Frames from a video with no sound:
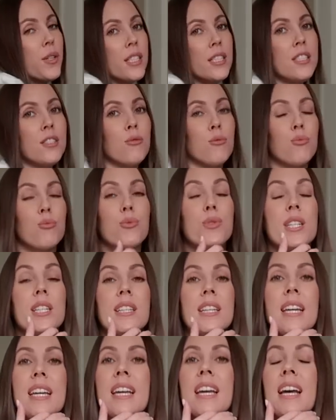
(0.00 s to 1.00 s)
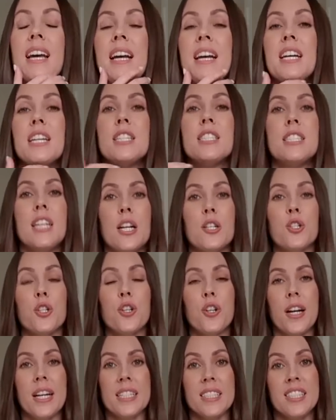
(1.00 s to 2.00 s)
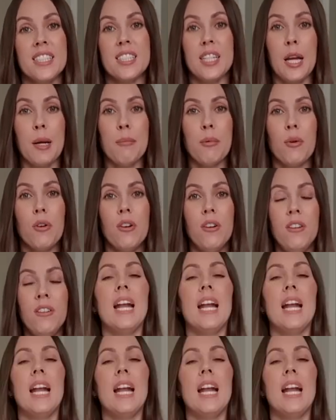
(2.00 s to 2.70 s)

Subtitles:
It's really such a great staple,